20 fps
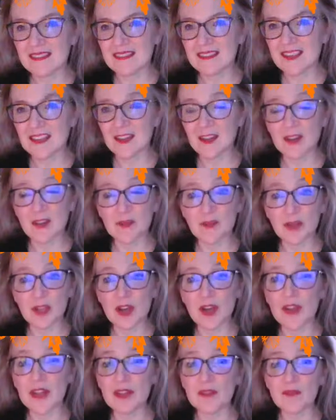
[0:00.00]
Yeah, and we
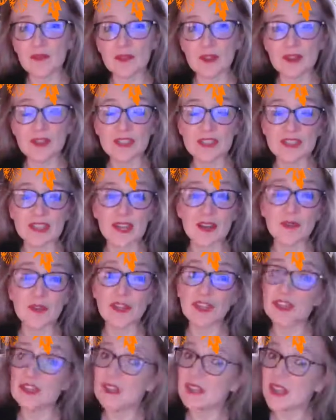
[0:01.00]
all have words now
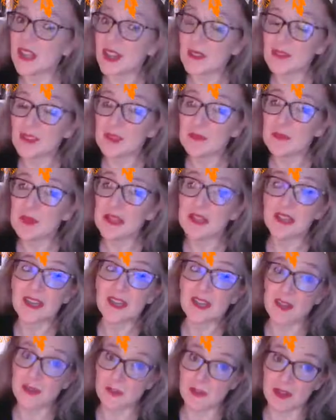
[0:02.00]
we didn't have at the
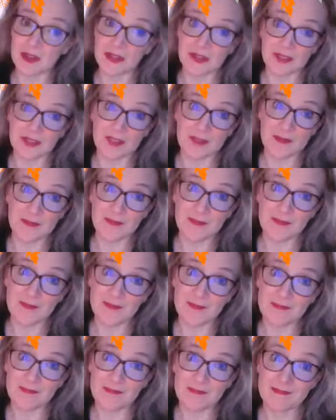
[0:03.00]
beginning of the month,
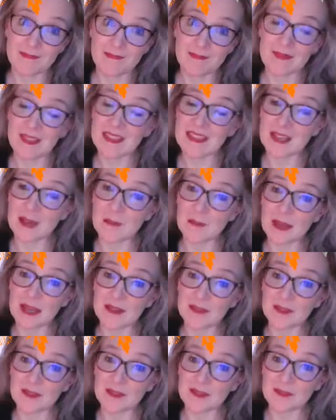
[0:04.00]
and that
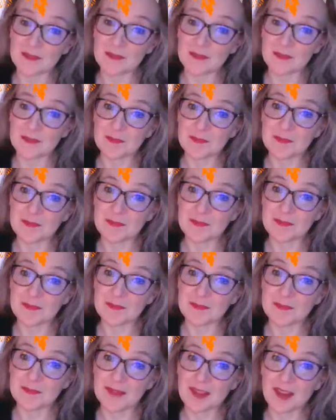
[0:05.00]
matters.
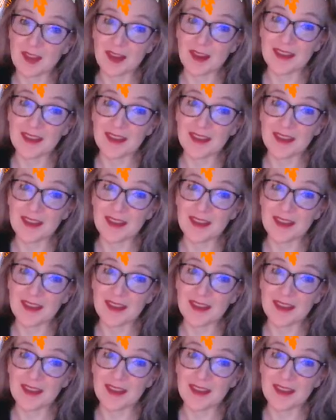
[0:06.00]
All